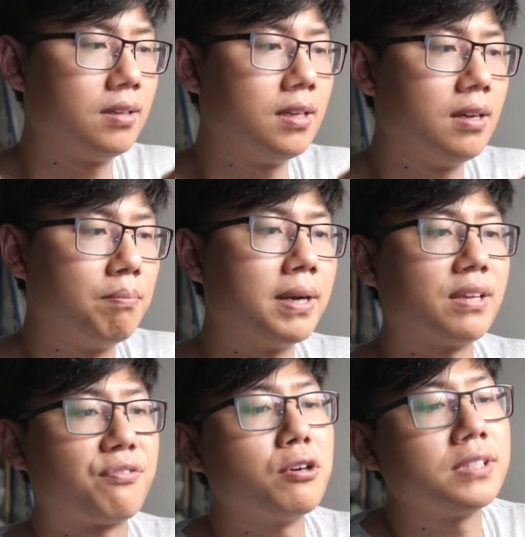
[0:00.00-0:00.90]
But the
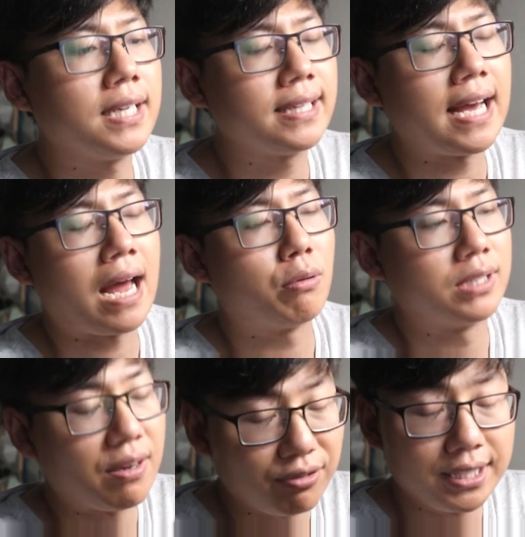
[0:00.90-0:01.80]
first thing that I will
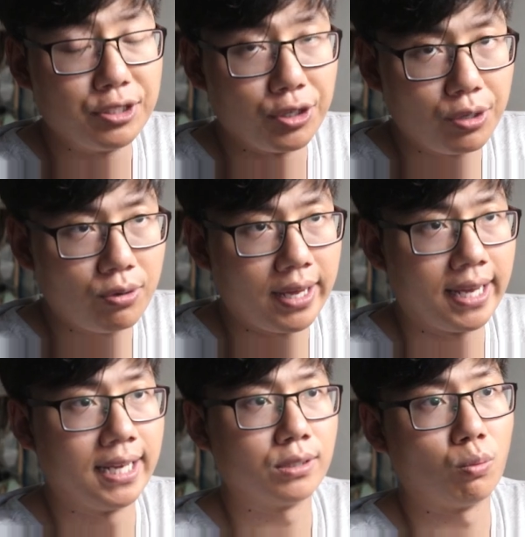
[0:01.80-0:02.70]
definitely do
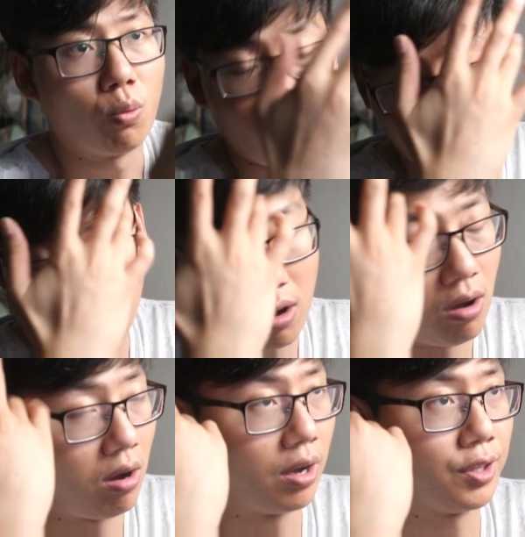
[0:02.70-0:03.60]
is work
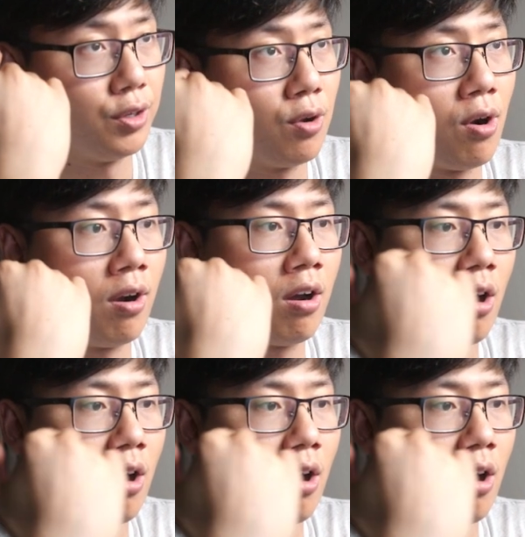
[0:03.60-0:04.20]
on your